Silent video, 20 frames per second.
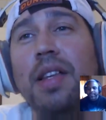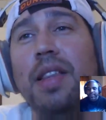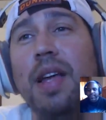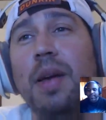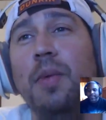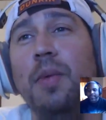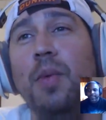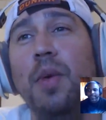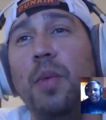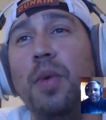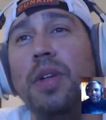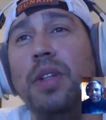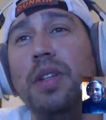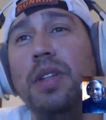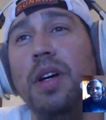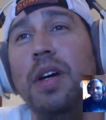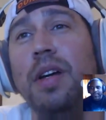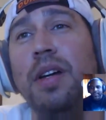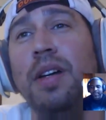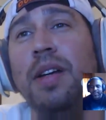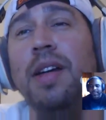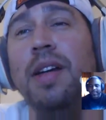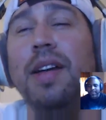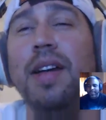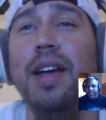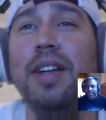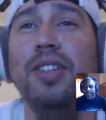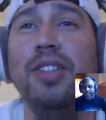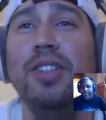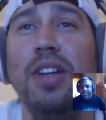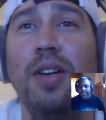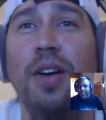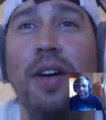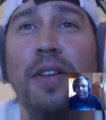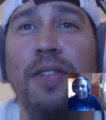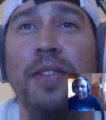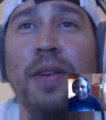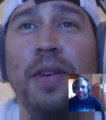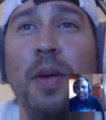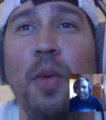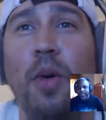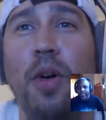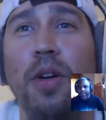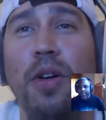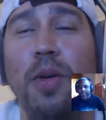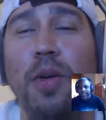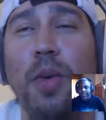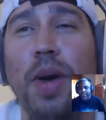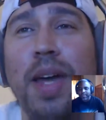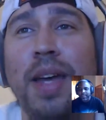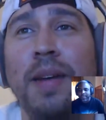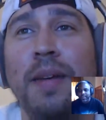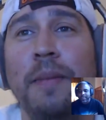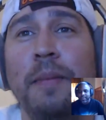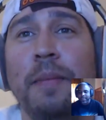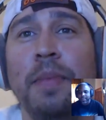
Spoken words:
Then when we're done, I shut off and I walk away.